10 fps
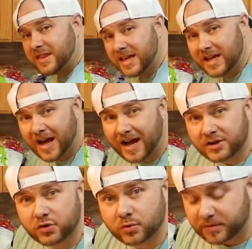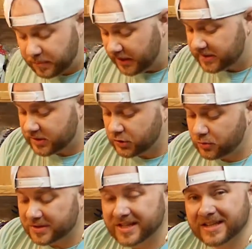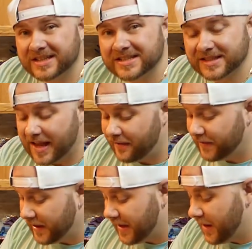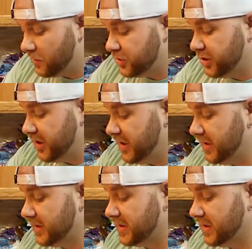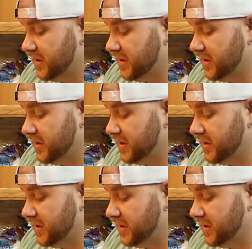thing I do with pizza two is take this Laughing Cow cheese,